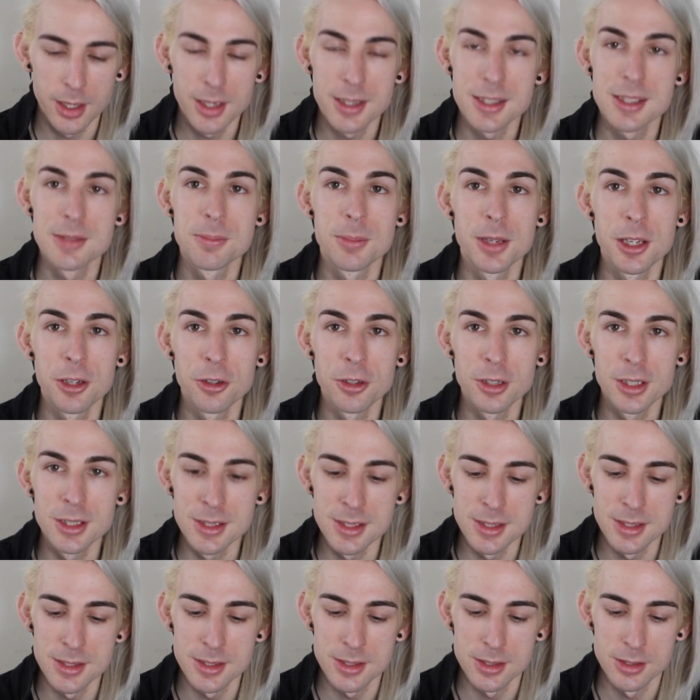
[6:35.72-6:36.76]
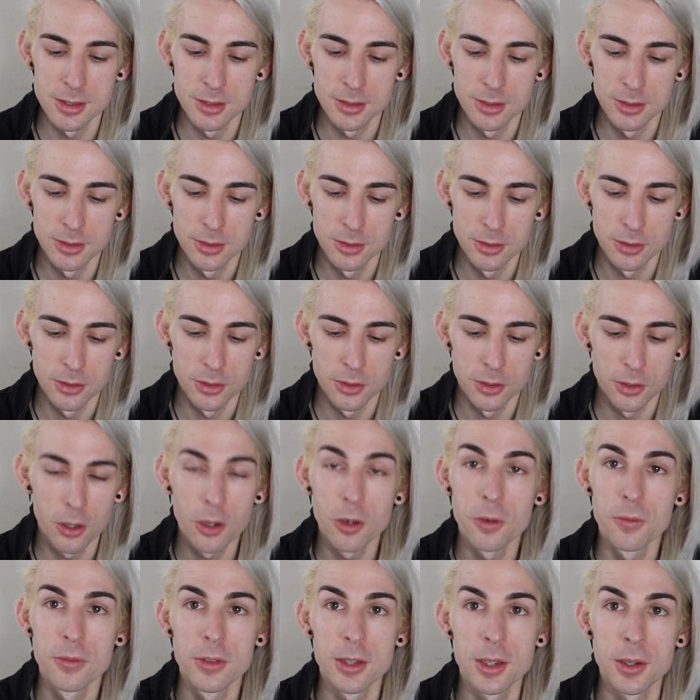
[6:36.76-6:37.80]
as mirrors
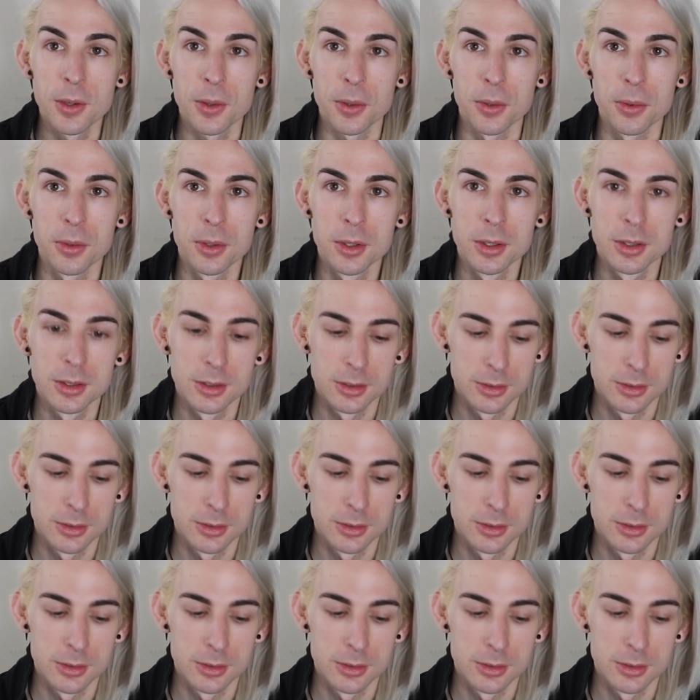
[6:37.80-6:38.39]
of you.